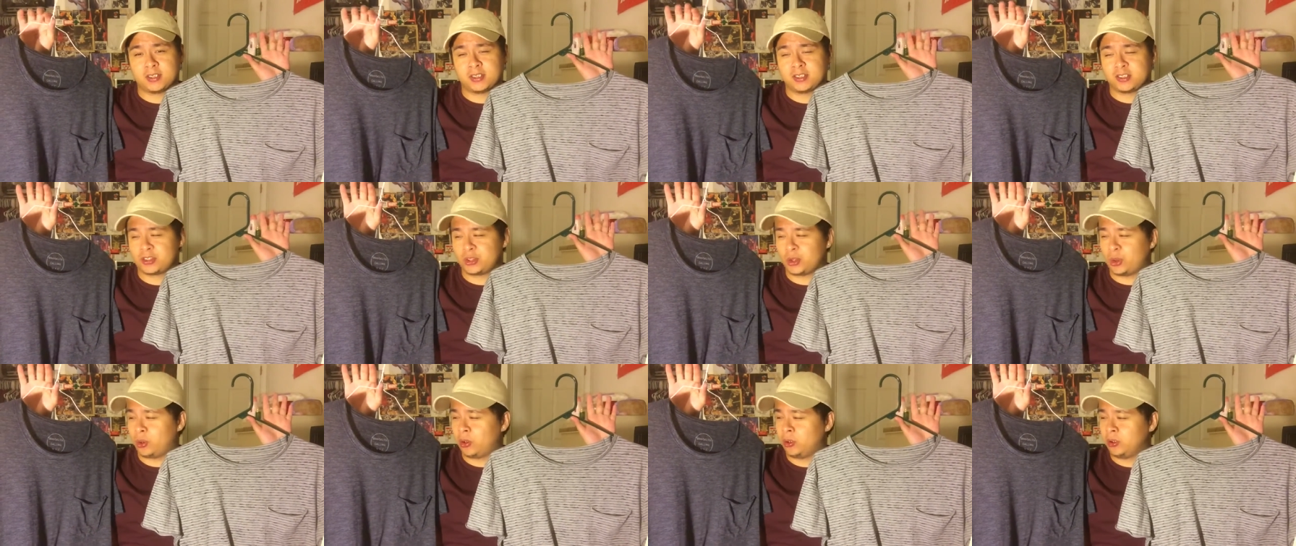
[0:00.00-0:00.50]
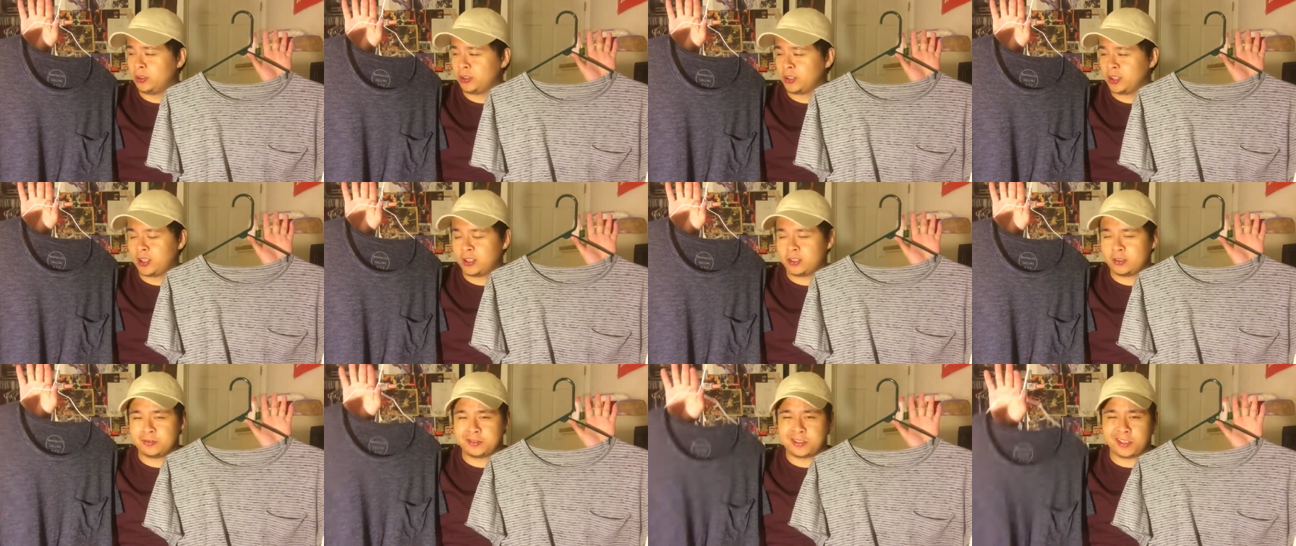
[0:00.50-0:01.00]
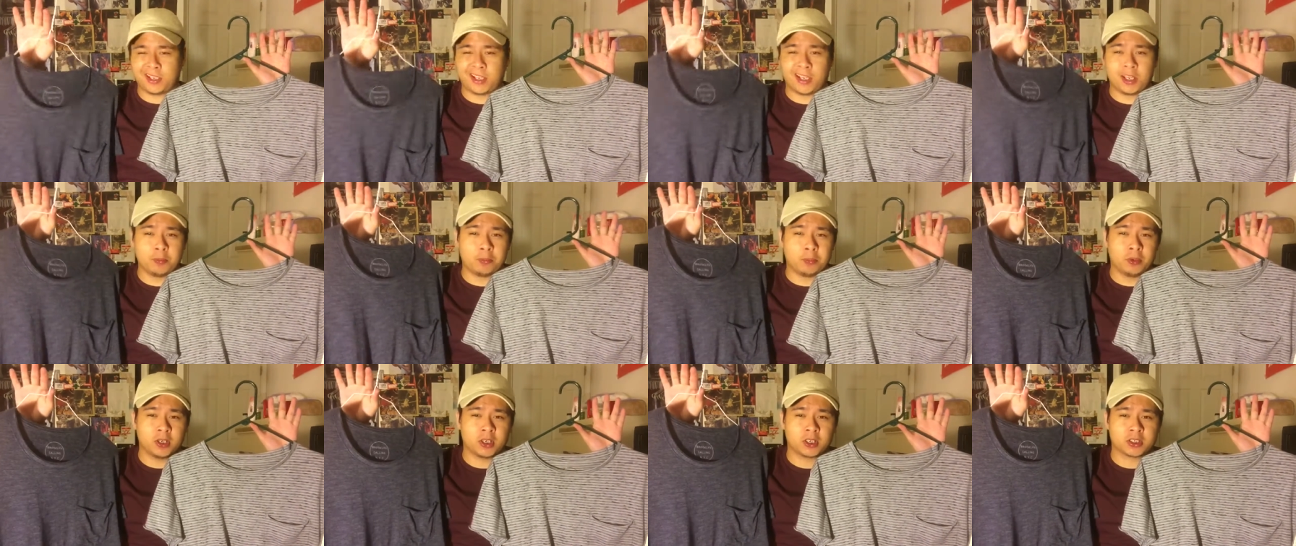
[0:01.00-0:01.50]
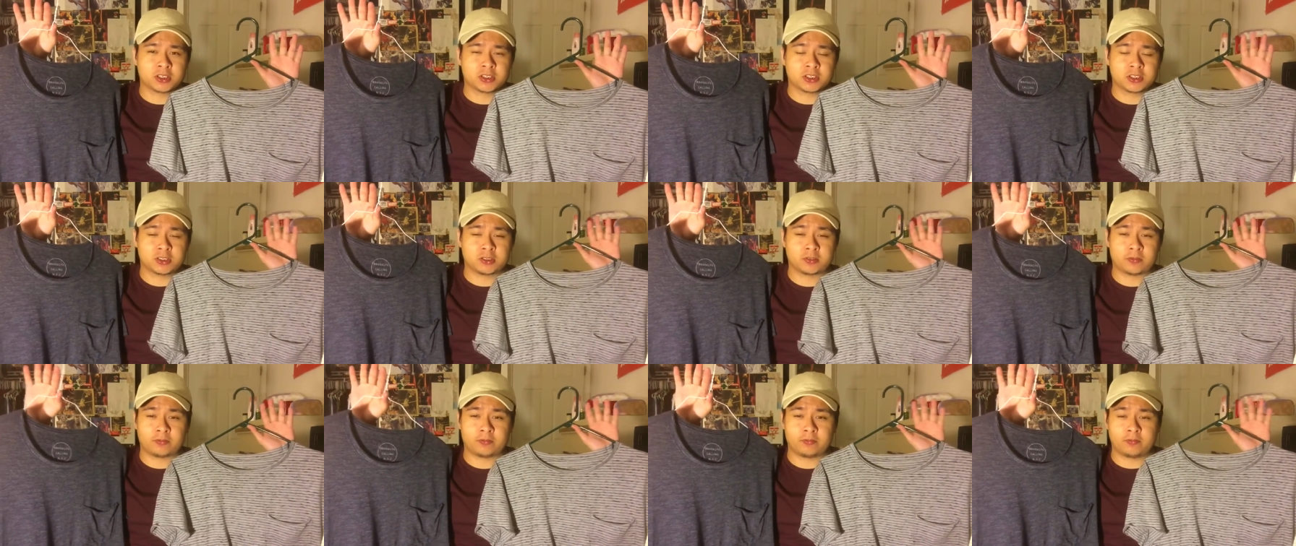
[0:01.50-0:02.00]
So all together was like eight
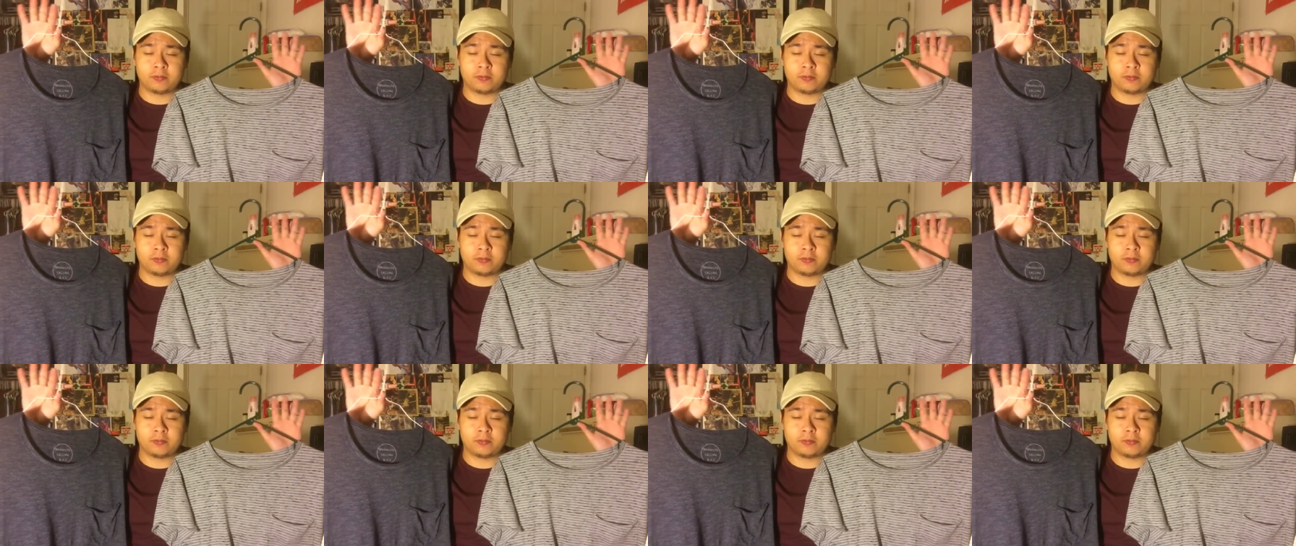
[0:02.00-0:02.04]
bucks